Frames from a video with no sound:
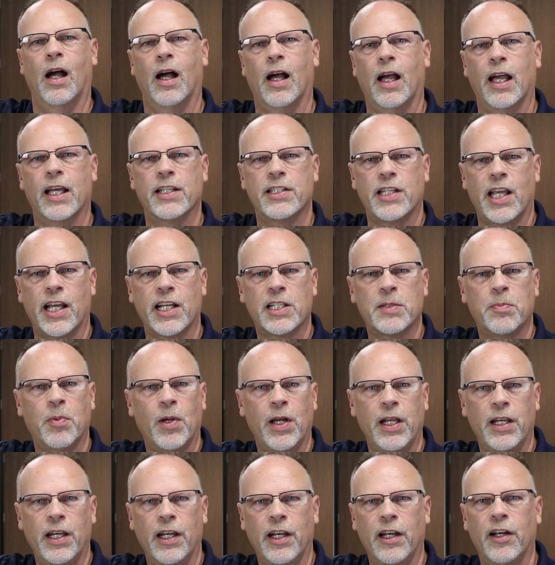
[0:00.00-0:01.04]
Uh, as I
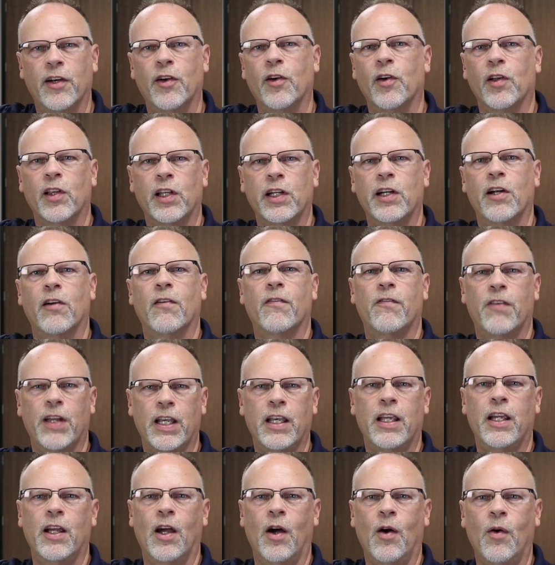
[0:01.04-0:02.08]
explained in an earlier
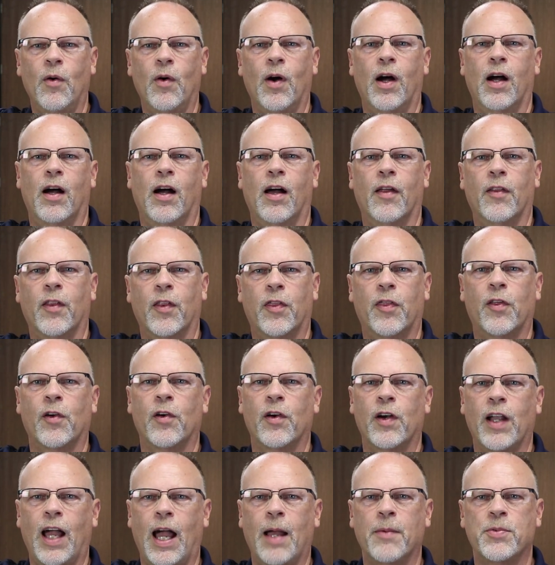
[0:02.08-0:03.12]
video, uh, the
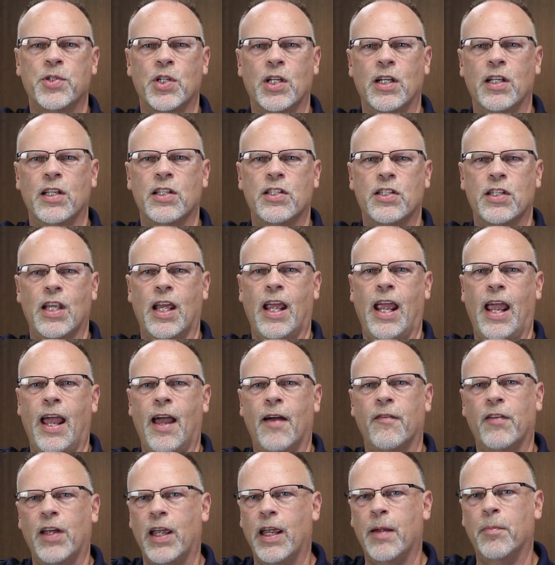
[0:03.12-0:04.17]
third option is to
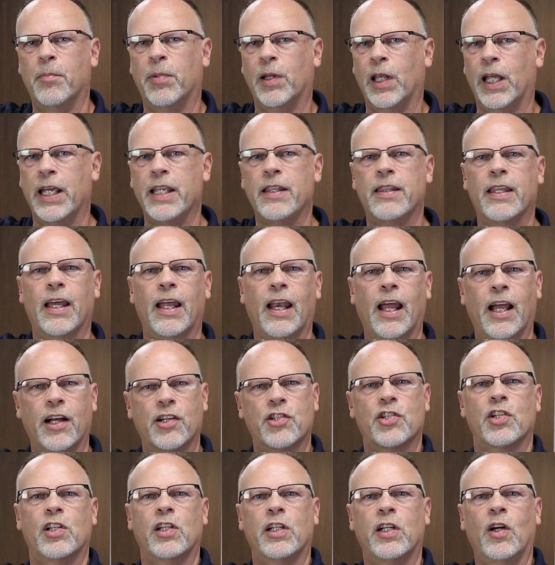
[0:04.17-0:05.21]
have a plate that
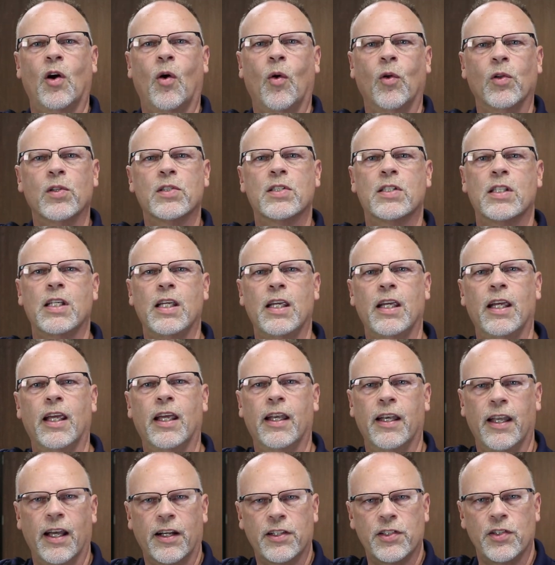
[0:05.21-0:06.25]
actually holds the
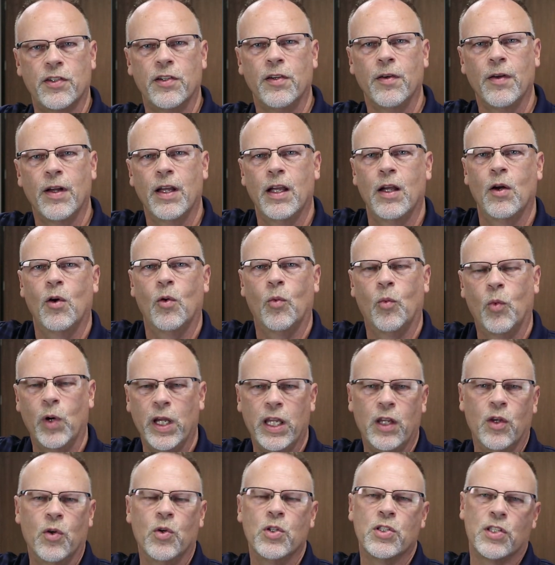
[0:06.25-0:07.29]
indexer. We
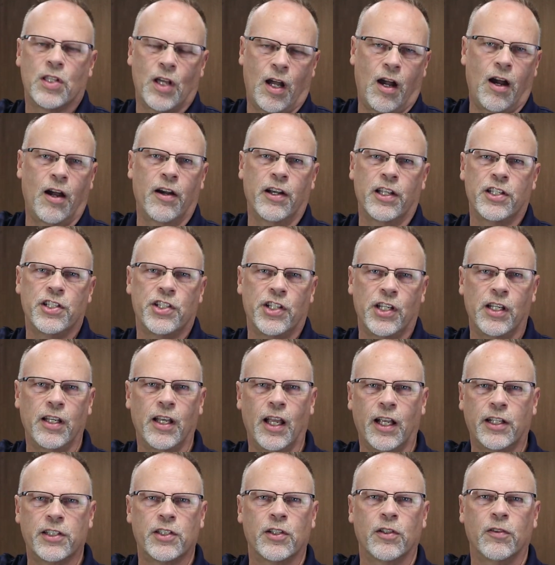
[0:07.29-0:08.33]
use the Hardinge
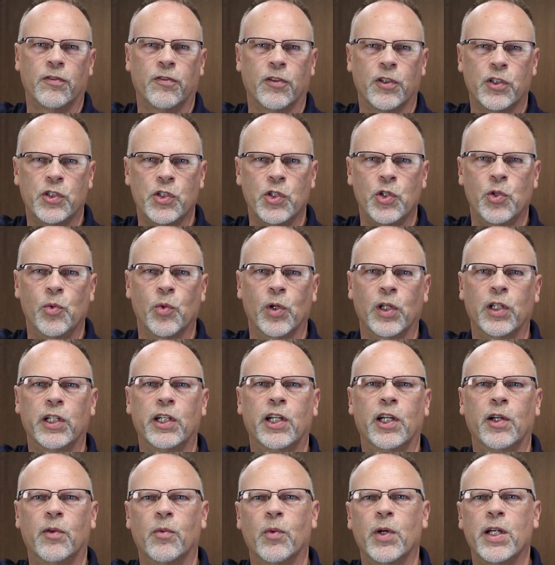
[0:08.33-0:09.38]
indexer for two really
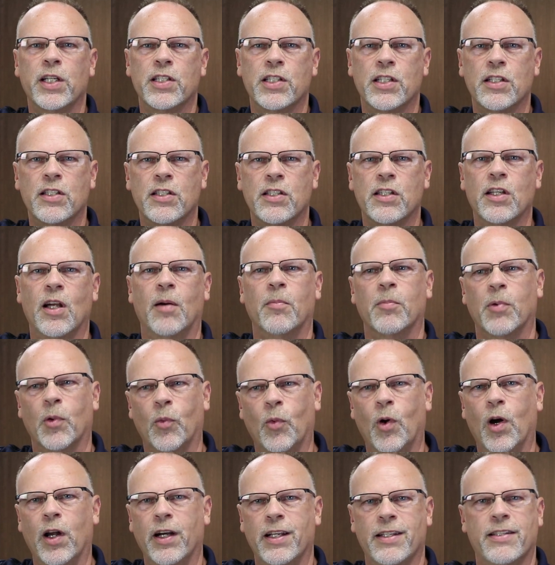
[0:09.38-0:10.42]
good reasons. Number
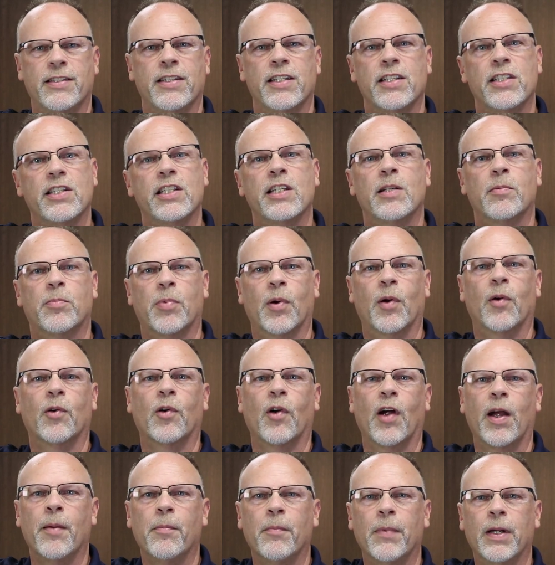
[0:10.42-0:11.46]
one, it's easy to
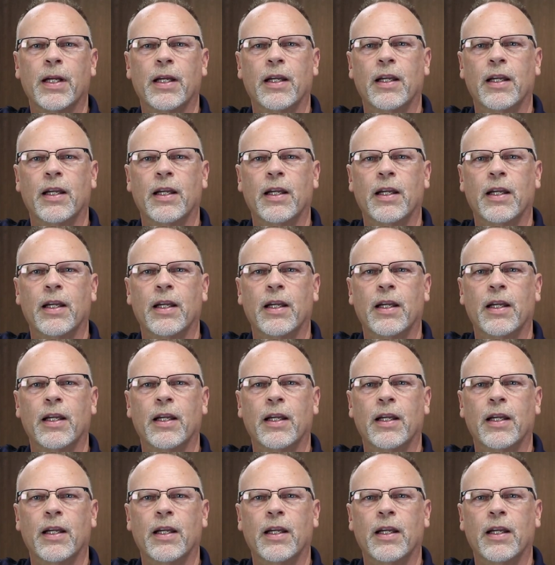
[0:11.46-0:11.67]
program.